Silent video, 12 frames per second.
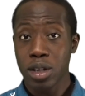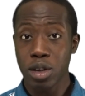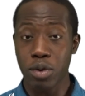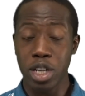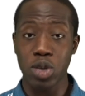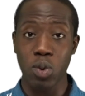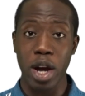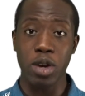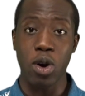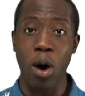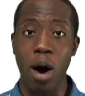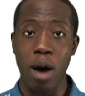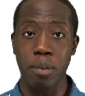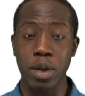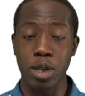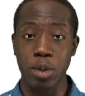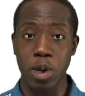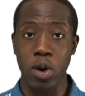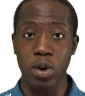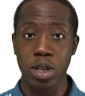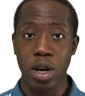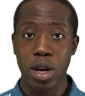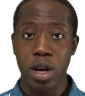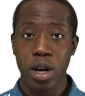The reason why he got up is
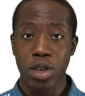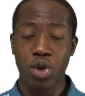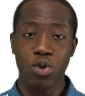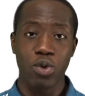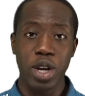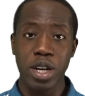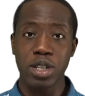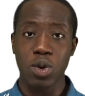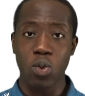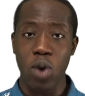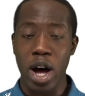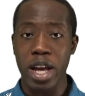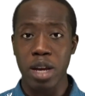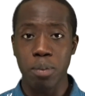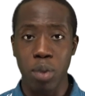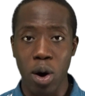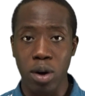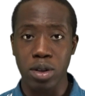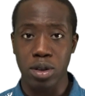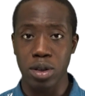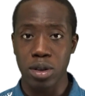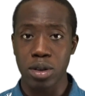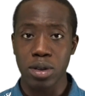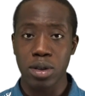because the reason why he
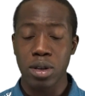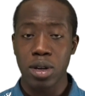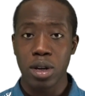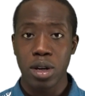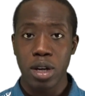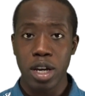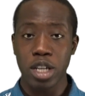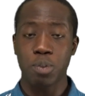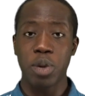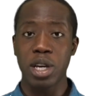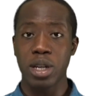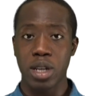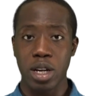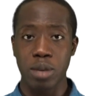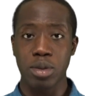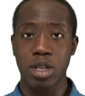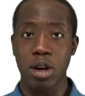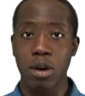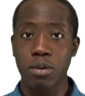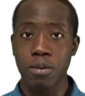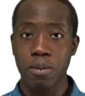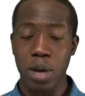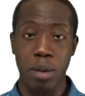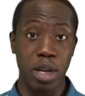boxes is bigger than himself.
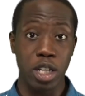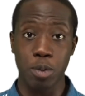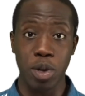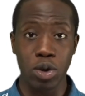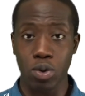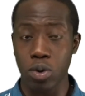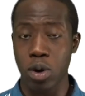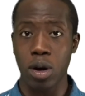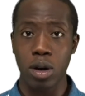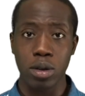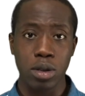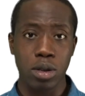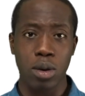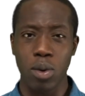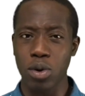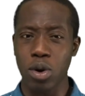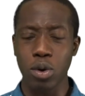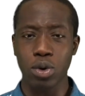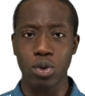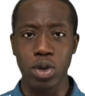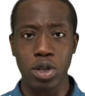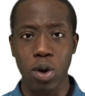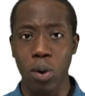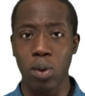I mean, he's been through a lot. I won't go through
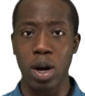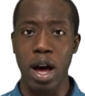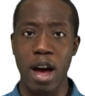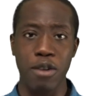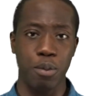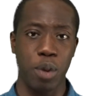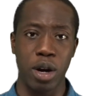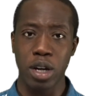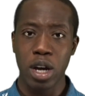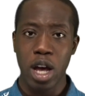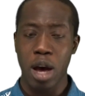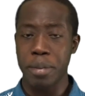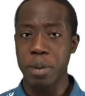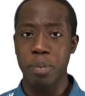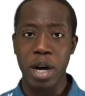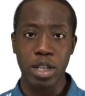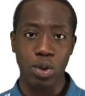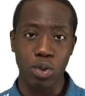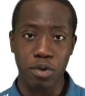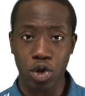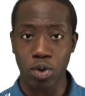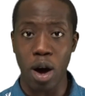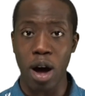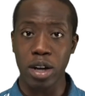his whole life, but I mean, battle with
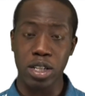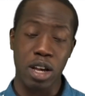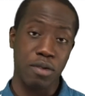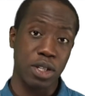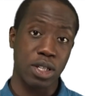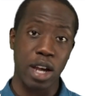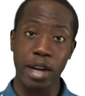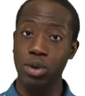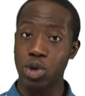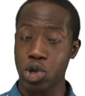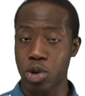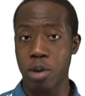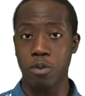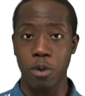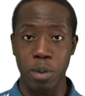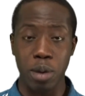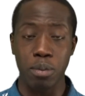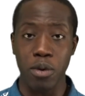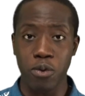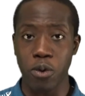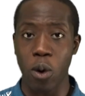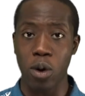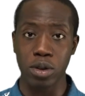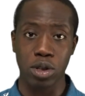drugs, having titles stripped from him
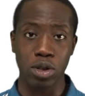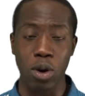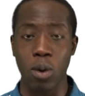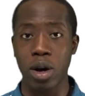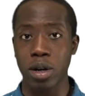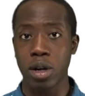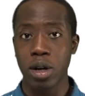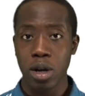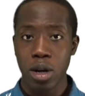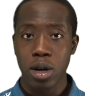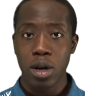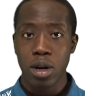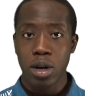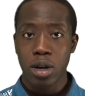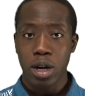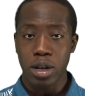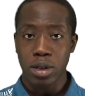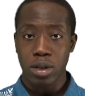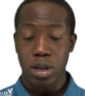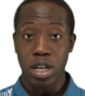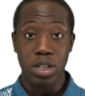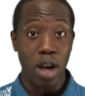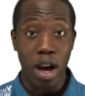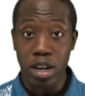before and so on. And
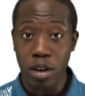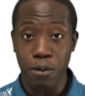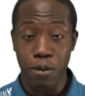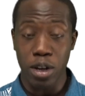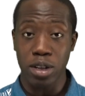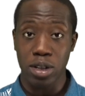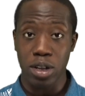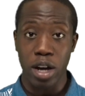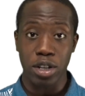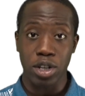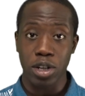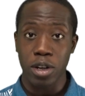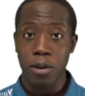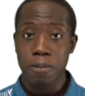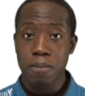he's undefeated actually.